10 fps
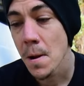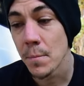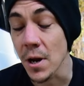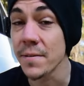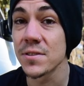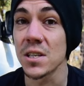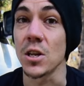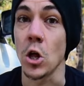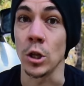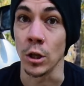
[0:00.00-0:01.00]
But I've seen
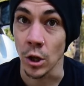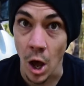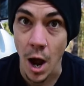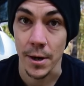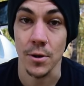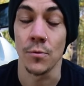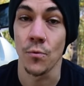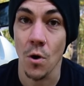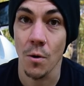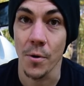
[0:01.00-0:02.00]
a lot of
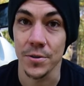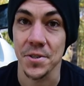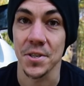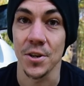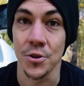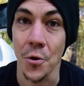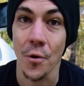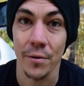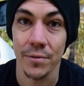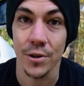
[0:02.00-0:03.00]
Walmarts that say no
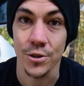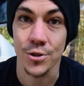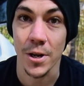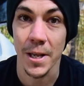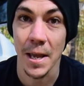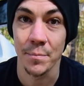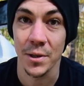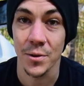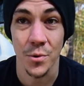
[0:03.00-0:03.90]
RV or truck camping,